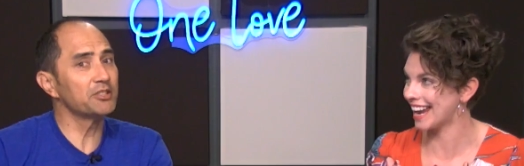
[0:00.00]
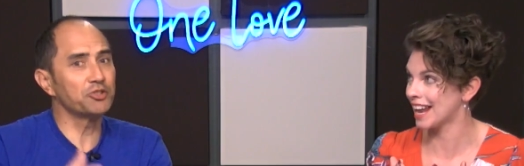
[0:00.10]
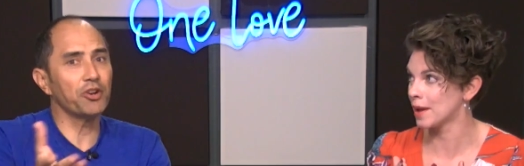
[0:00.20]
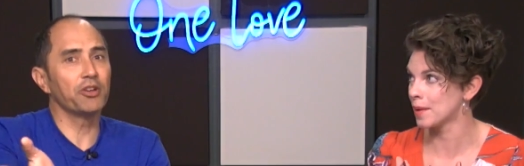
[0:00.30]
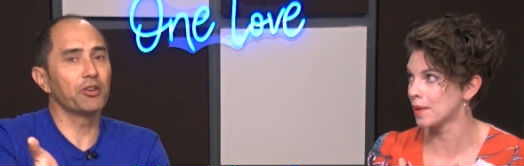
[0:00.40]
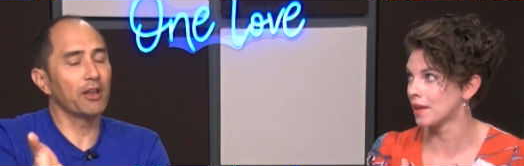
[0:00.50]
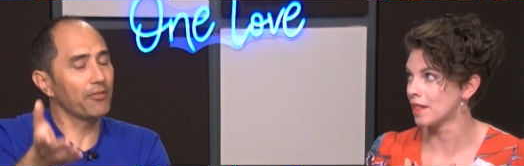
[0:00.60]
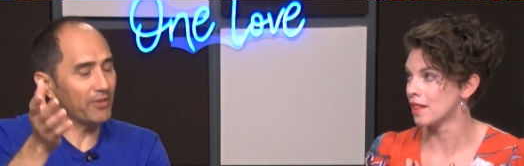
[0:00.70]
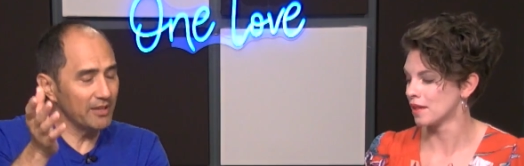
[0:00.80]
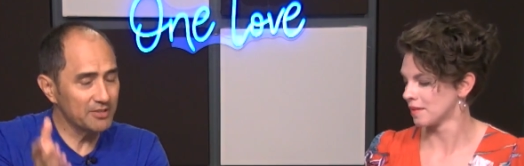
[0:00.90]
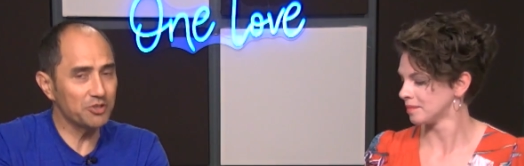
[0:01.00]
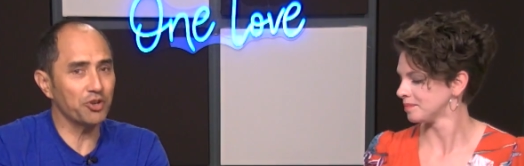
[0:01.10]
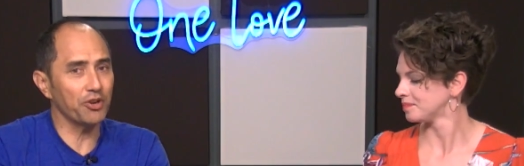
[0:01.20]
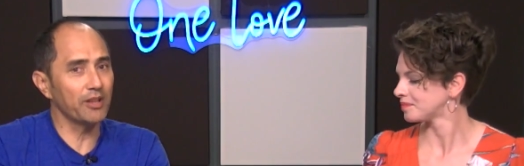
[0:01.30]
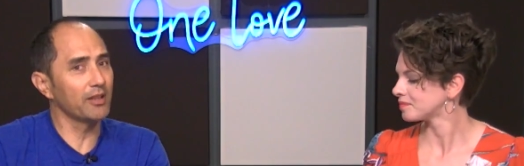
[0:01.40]
Speaker 1: journey. Your life is a
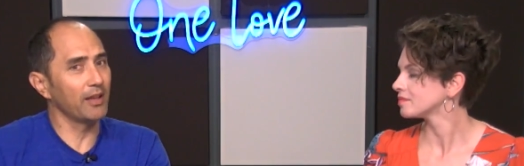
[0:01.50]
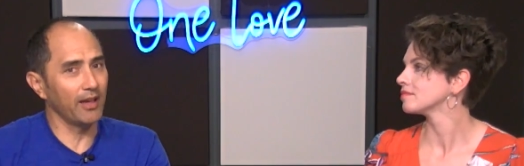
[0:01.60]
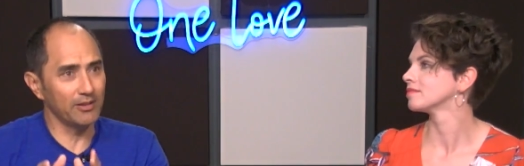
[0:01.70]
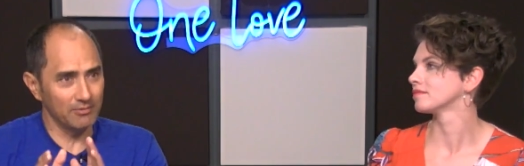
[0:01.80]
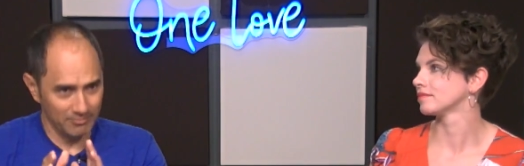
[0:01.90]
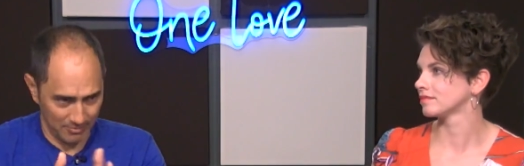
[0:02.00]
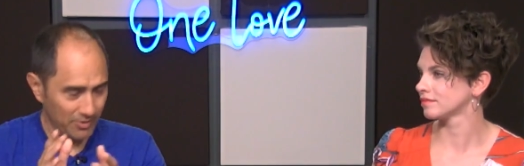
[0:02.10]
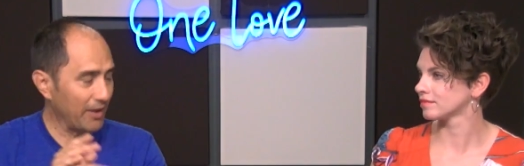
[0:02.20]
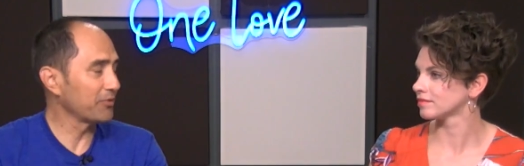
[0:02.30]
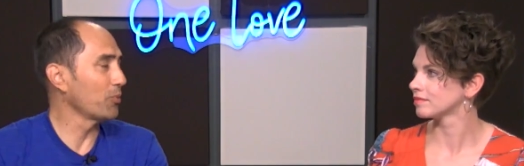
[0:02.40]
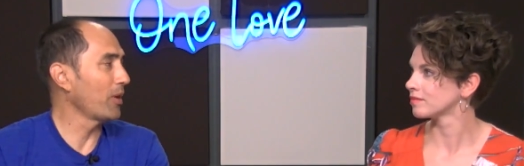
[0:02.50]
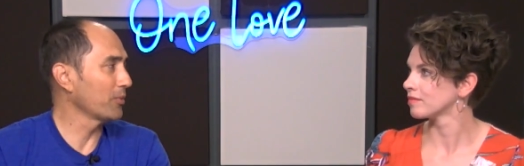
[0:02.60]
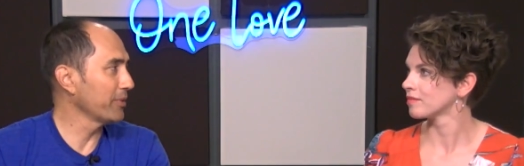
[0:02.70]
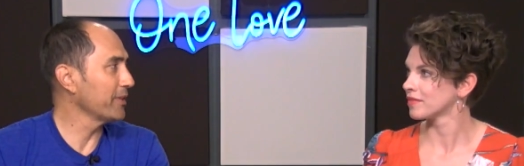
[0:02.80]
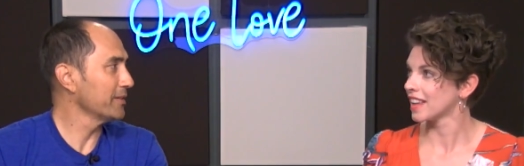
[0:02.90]
journey, and you have to walk
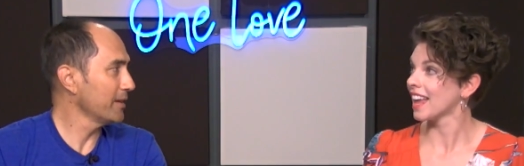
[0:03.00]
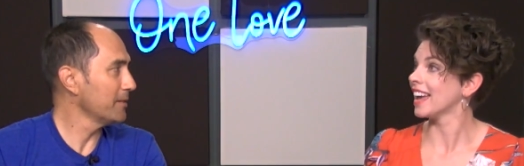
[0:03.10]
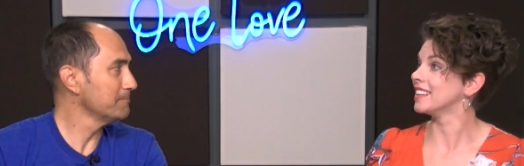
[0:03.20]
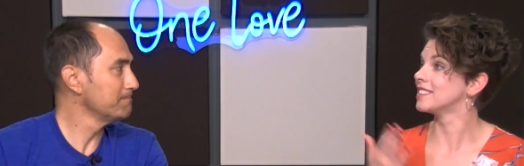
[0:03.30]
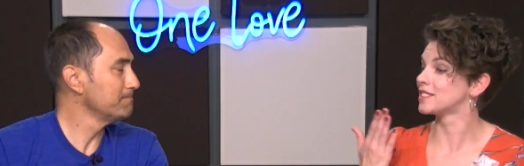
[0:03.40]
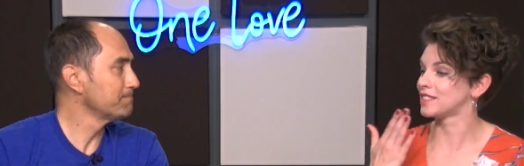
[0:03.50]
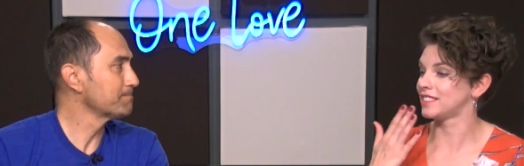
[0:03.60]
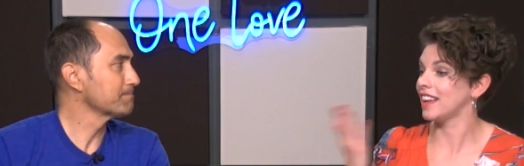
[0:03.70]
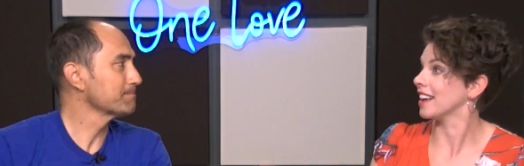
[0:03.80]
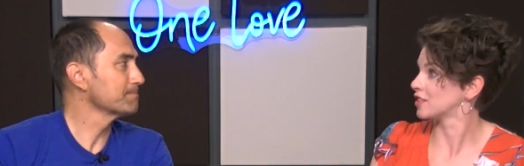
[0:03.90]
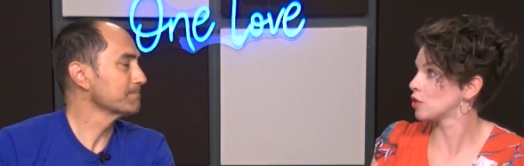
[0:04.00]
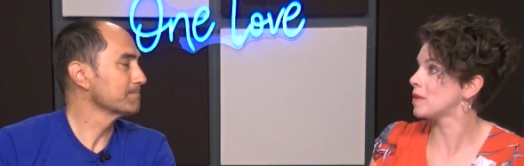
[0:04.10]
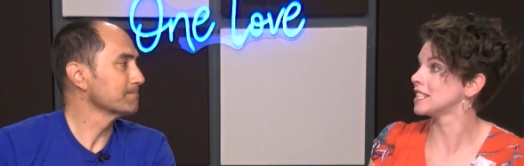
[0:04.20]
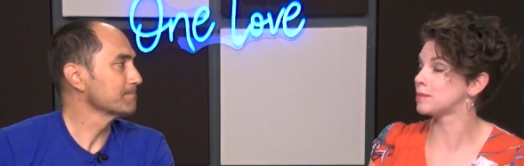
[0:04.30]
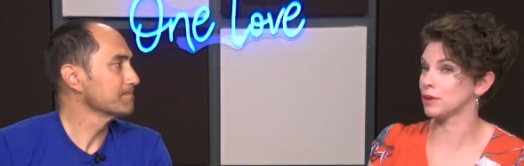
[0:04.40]
with it. Yeah.
Speaker 2: And yeah, so
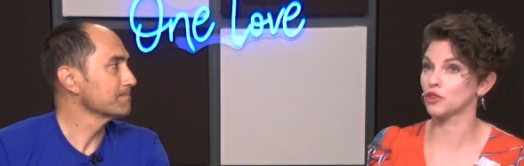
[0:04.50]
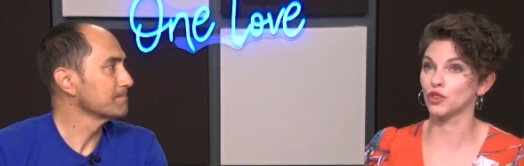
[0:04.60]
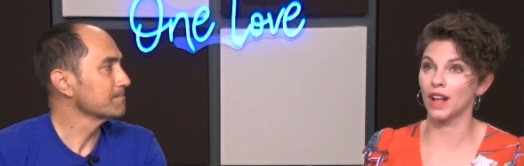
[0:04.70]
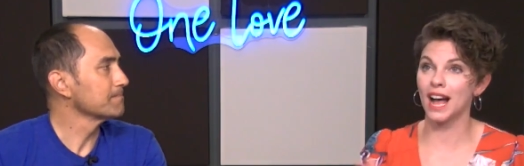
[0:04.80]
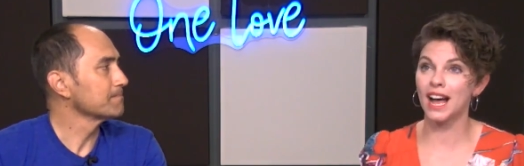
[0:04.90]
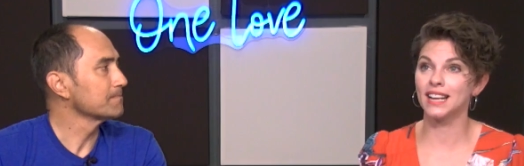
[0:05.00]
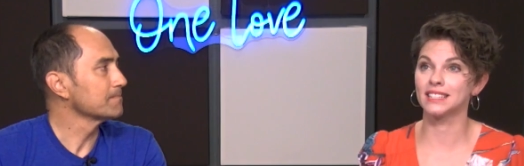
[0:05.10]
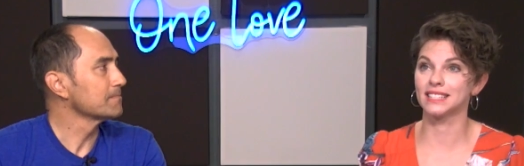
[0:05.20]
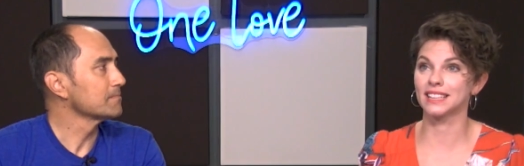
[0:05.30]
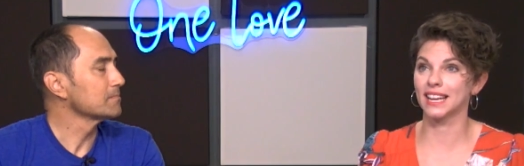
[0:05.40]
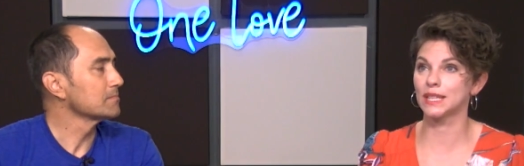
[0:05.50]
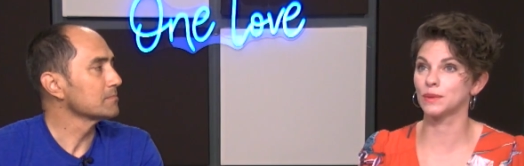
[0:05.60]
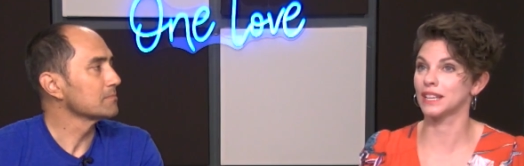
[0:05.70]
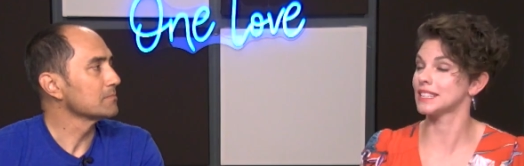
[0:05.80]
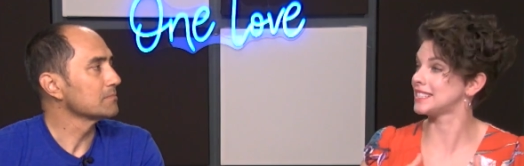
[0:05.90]
many spiritual highs. These kids
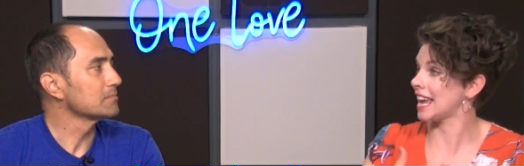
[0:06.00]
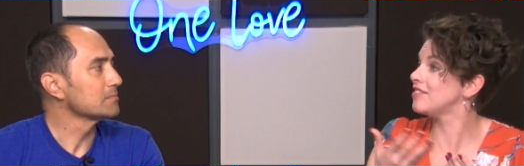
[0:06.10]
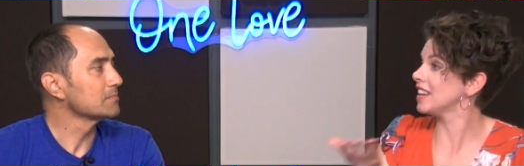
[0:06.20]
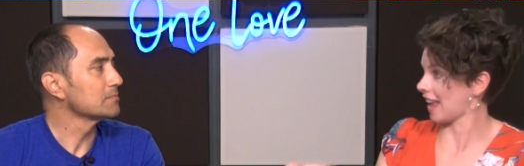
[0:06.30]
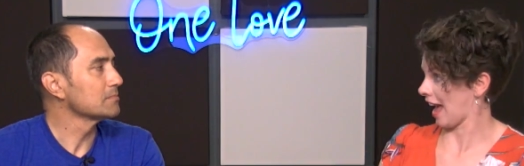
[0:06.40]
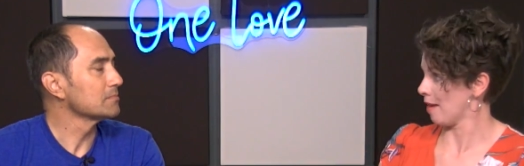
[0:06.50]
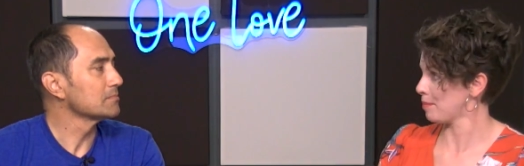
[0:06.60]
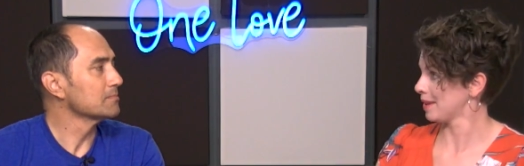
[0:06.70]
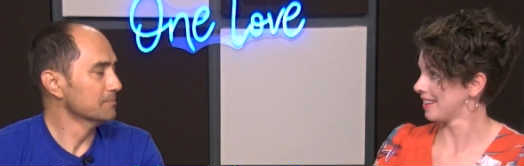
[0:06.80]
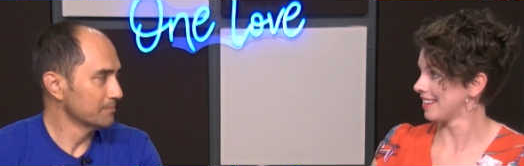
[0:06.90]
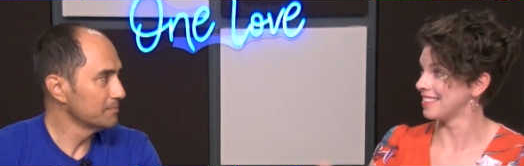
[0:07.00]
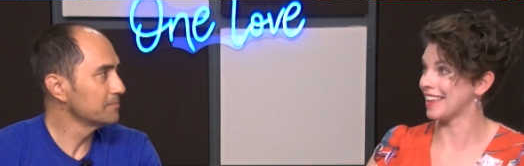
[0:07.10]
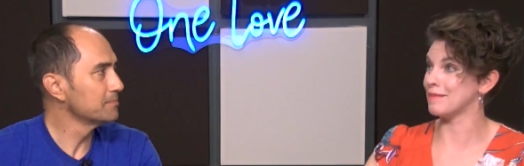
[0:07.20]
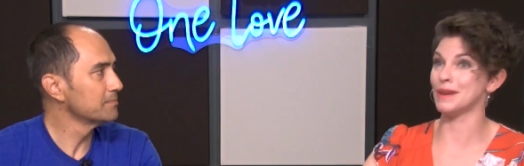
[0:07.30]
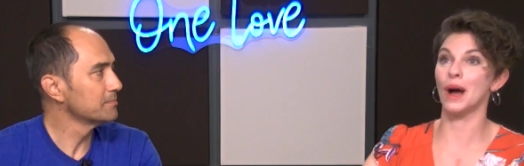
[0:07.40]
would get saved at camp. Mm -hmm.
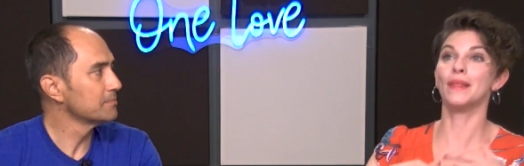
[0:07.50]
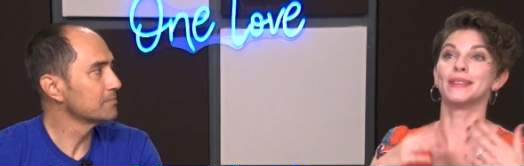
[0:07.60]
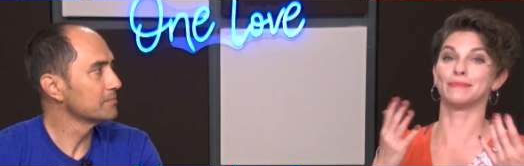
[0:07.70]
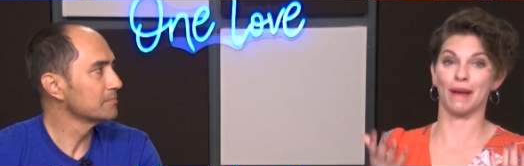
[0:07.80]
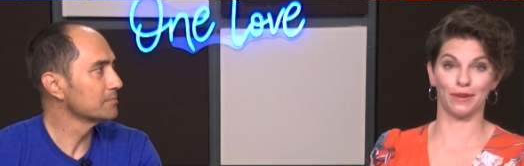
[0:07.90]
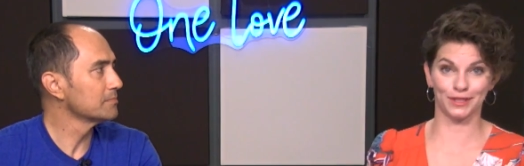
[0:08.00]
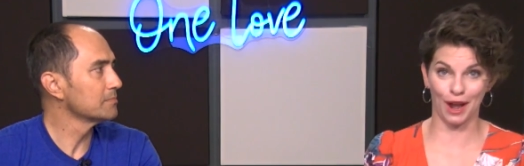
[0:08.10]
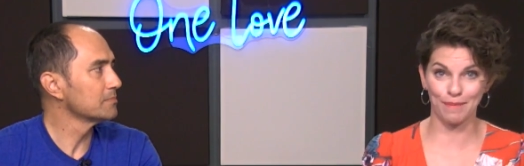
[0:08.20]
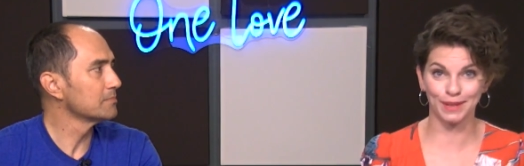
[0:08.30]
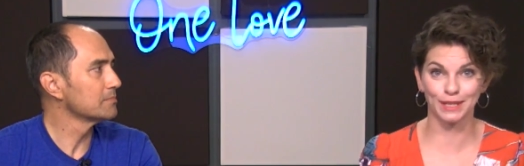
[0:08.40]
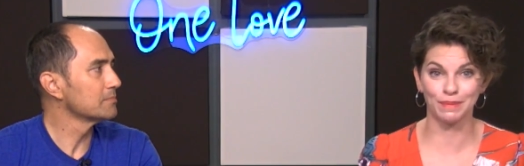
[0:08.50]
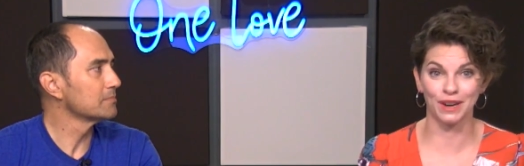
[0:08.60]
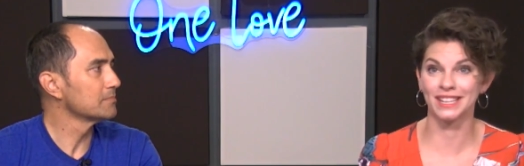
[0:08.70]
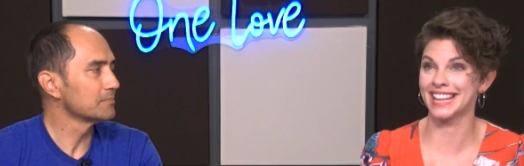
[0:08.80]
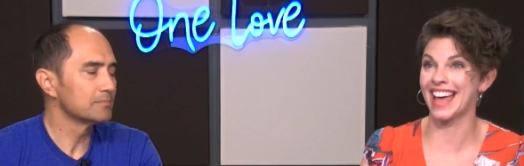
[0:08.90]
They'd be on this mountaintop experience. They had